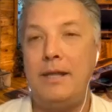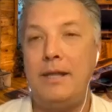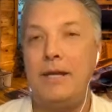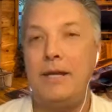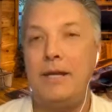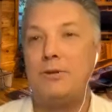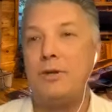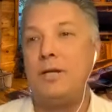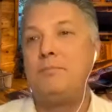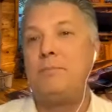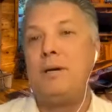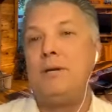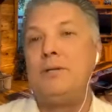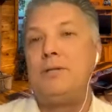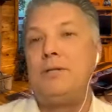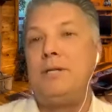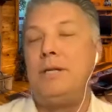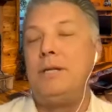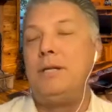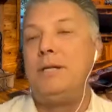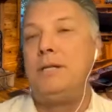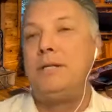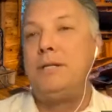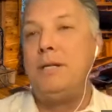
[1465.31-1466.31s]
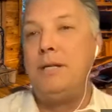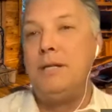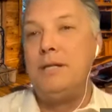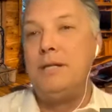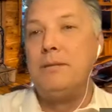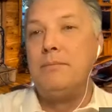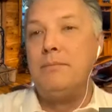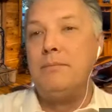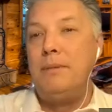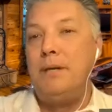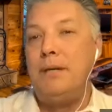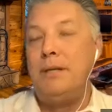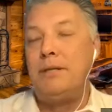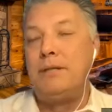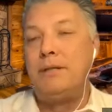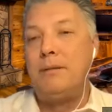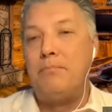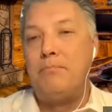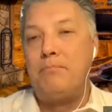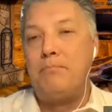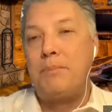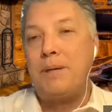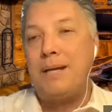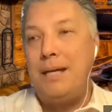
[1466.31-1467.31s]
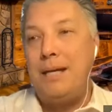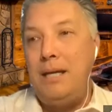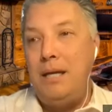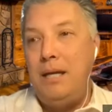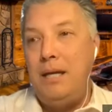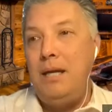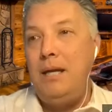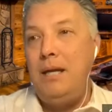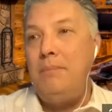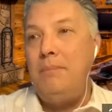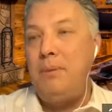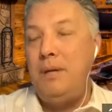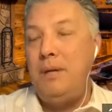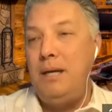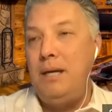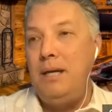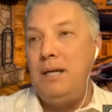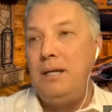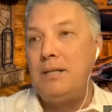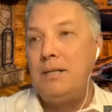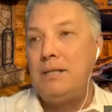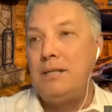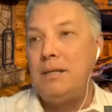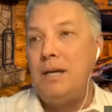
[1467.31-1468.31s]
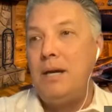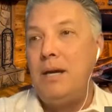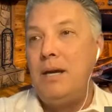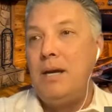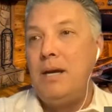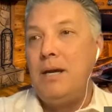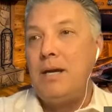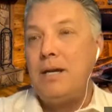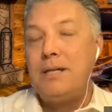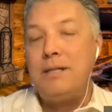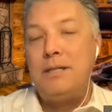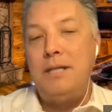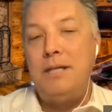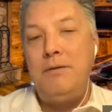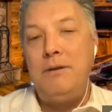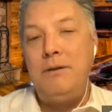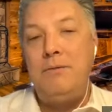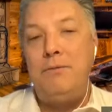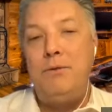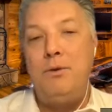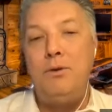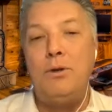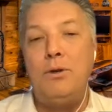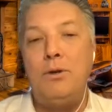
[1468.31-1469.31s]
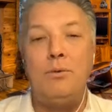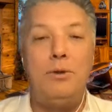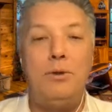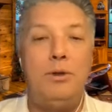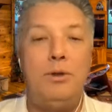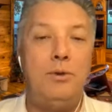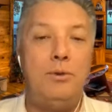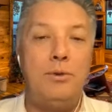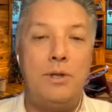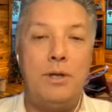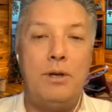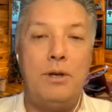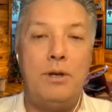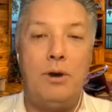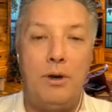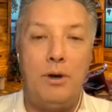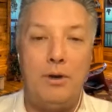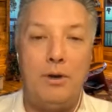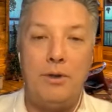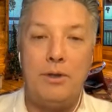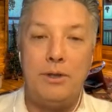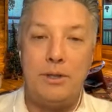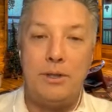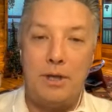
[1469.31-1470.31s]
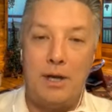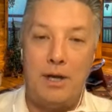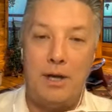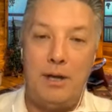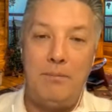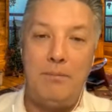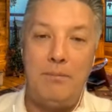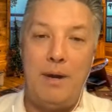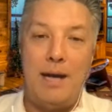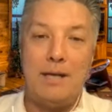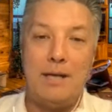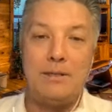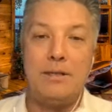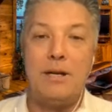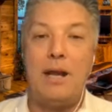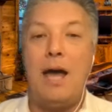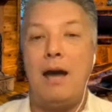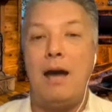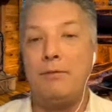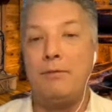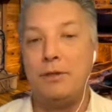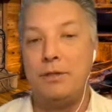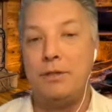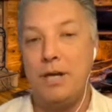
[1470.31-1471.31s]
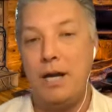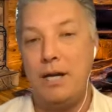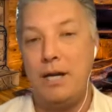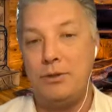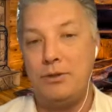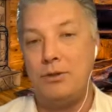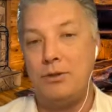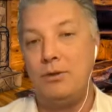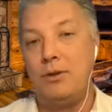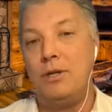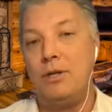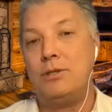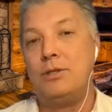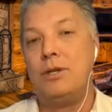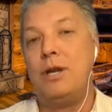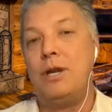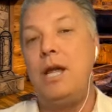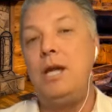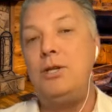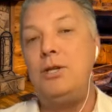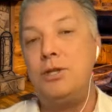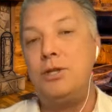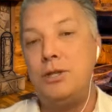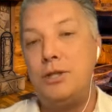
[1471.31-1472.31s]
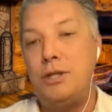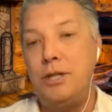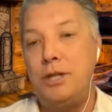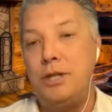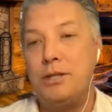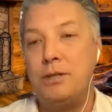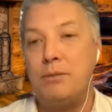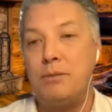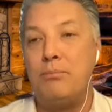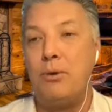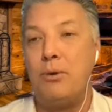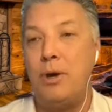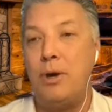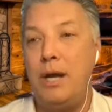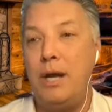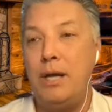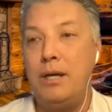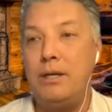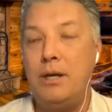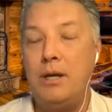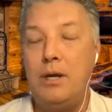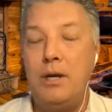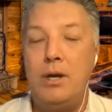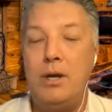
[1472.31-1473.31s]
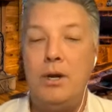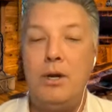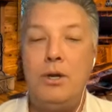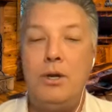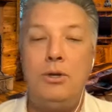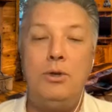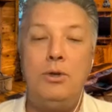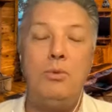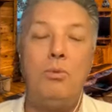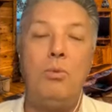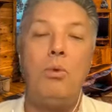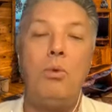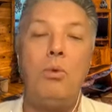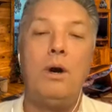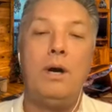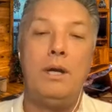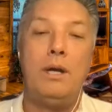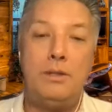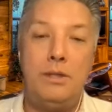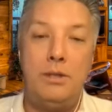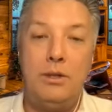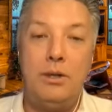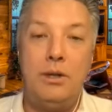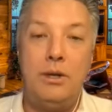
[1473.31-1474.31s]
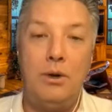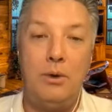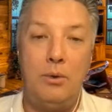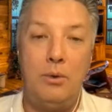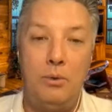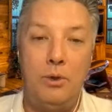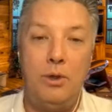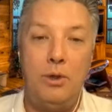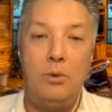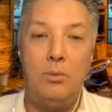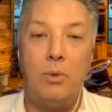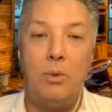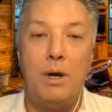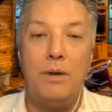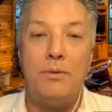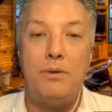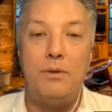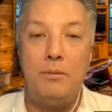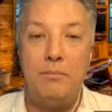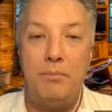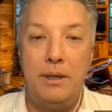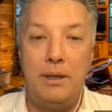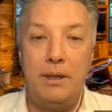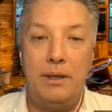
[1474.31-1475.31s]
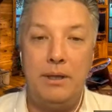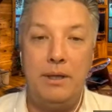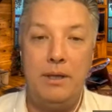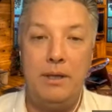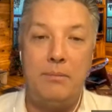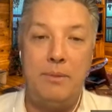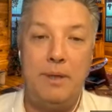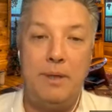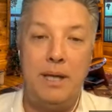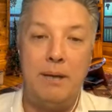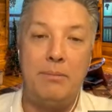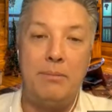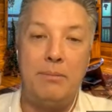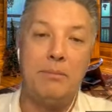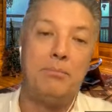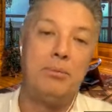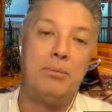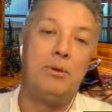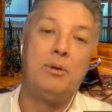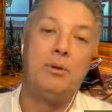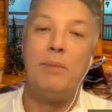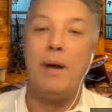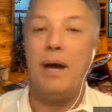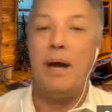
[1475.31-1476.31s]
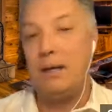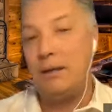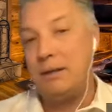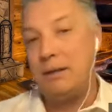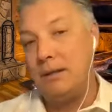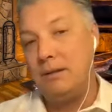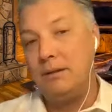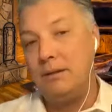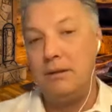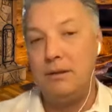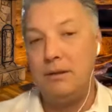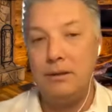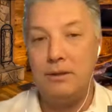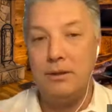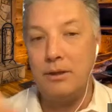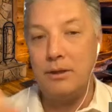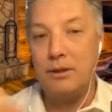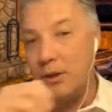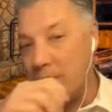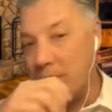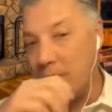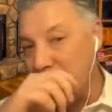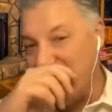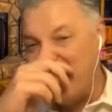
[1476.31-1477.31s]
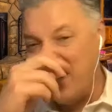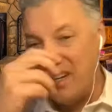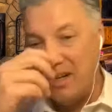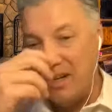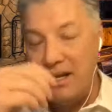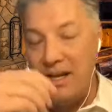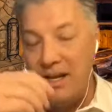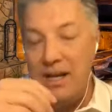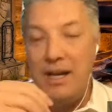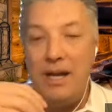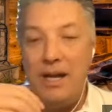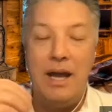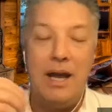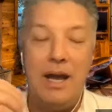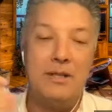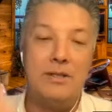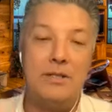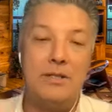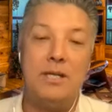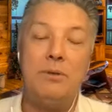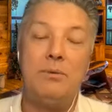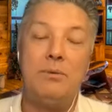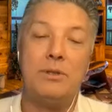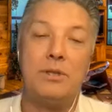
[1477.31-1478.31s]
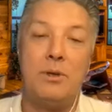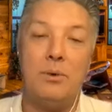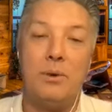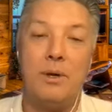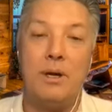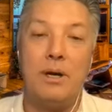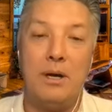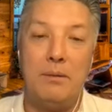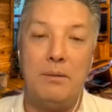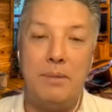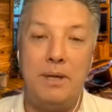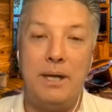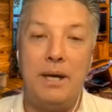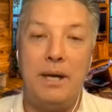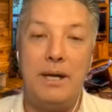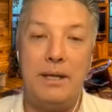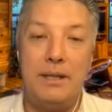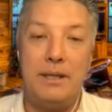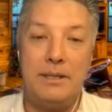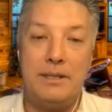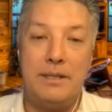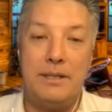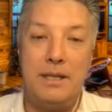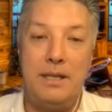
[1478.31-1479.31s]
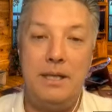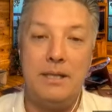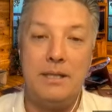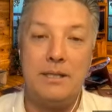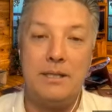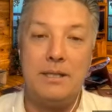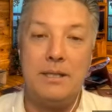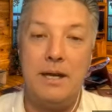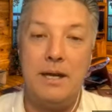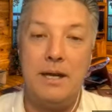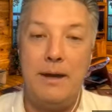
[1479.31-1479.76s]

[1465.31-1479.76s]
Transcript: transparency is the key piece, because even if you don't use it all the time, as an advertiser, as an agency, as a brand, you want to know, you want the ability to be able to pull back the curtain and see what's going on behind the scenes.